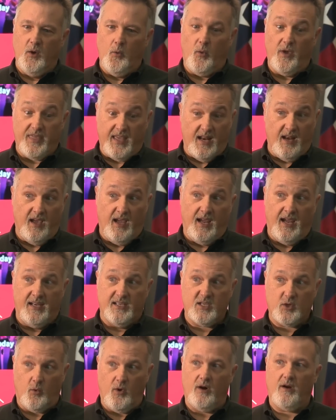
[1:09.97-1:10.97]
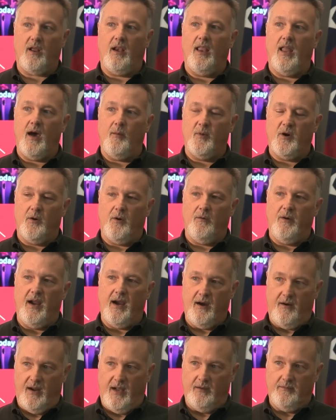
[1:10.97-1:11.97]
within a square kilometer
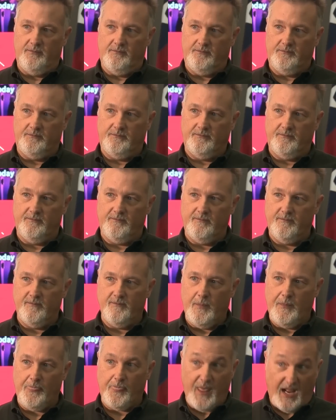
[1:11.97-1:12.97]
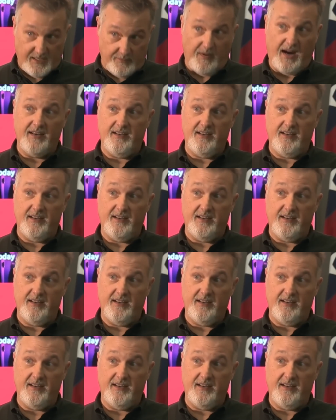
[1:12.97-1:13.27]
area. That's by